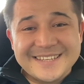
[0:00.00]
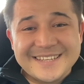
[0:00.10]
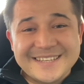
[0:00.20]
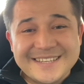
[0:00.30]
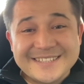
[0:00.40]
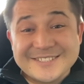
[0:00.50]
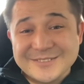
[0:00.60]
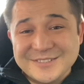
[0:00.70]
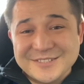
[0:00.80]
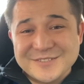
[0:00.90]
and
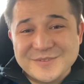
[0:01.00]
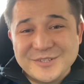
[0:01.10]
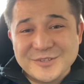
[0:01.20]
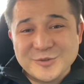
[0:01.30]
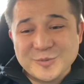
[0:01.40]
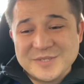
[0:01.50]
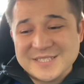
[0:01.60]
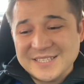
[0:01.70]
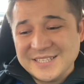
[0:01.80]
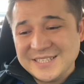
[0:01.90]
soon in this video you'll be
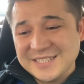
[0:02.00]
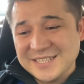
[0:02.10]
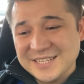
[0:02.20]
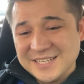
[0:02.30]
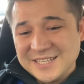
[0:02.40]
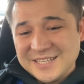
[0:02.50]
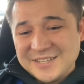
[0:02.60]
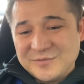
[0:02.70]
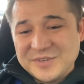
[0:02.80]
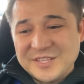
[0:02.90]
seeing
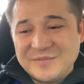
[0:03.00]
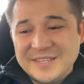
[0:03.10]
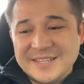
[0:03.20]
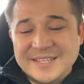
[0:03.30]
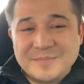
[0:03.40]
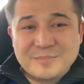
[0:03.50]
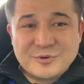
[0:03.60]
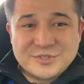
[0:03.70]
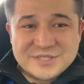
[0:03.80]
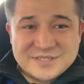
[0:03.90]
whether we end up
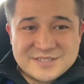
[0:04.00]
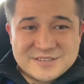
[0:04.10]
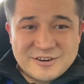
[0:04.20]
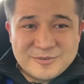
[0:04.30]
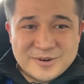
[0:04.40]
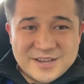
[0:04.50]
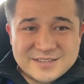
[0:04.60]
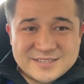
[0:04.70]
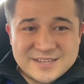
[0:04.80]
purchasing this car or not.